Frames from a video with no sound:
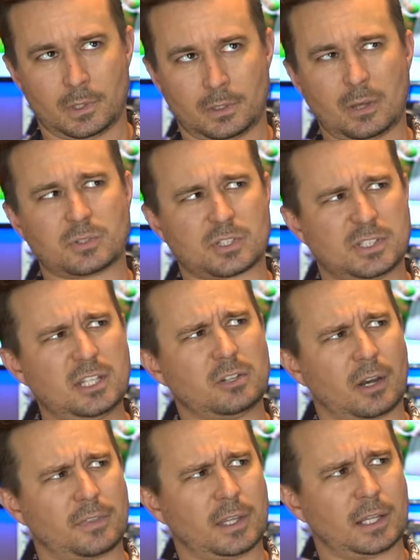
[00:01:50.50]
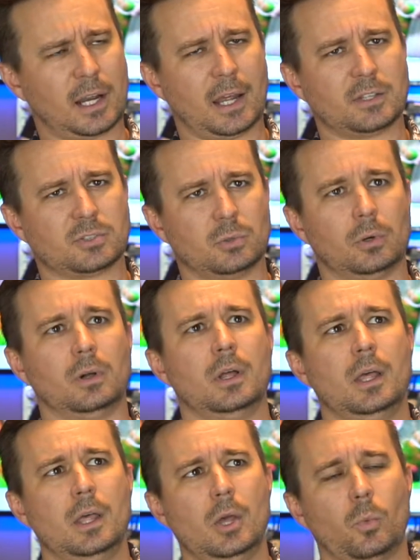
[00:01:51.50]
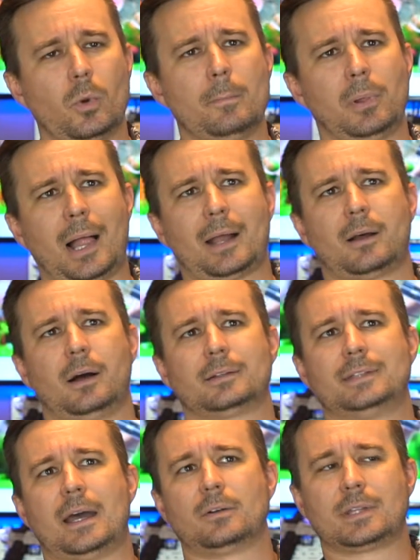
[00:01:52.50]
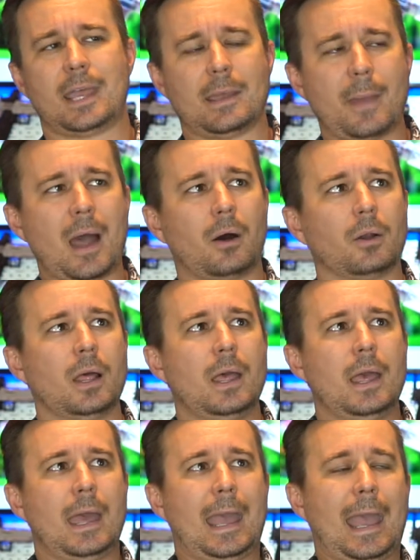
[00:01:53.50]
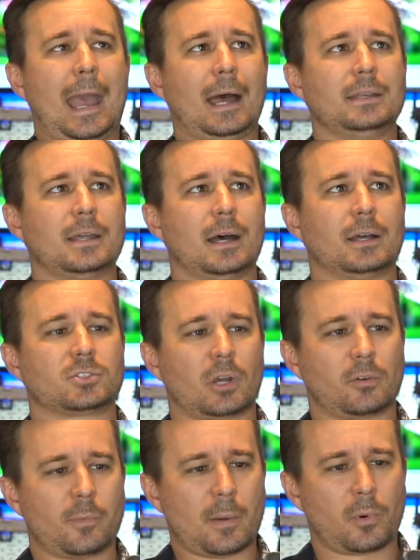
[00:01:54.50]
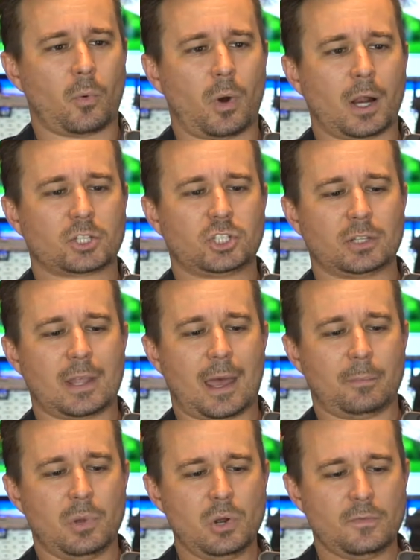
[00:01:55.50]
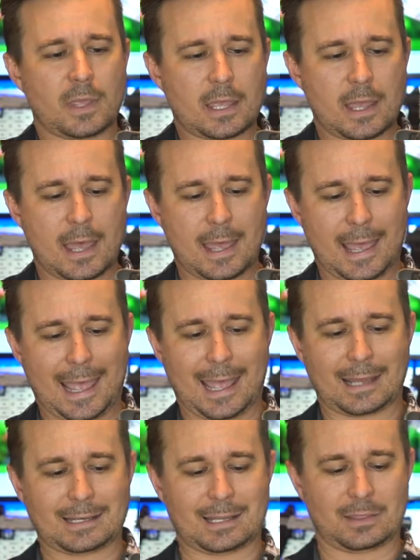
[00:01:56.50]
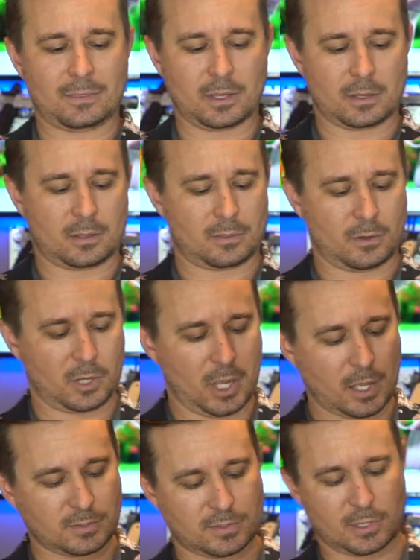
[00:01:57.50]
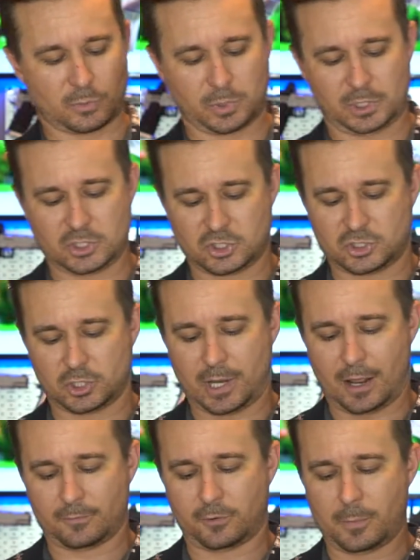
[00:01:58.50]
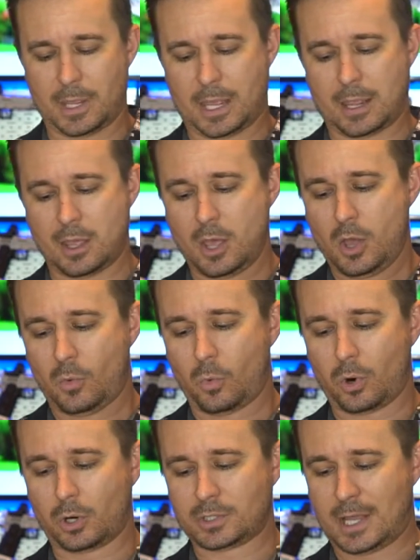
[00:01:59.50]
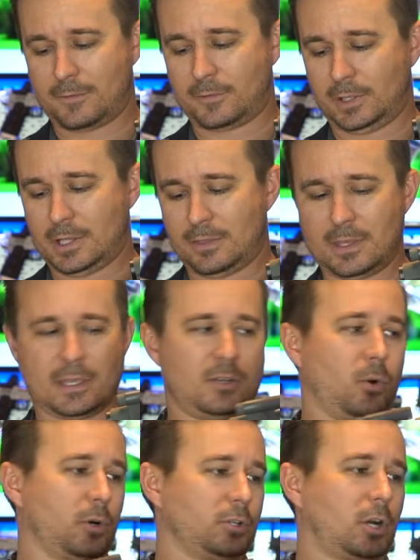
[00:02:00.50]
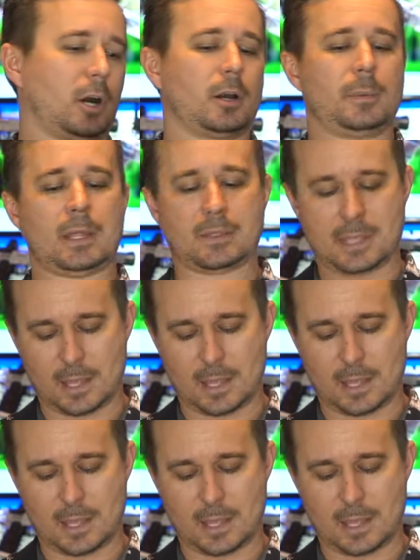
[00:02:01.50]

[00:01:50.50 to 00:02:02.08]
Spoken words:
Yeah, I was a senior, I think, in high school when Black Hawk Down came out. And so I remember watching that movie, and the guns that really stood out for me were definitely the Gordon Carbine, the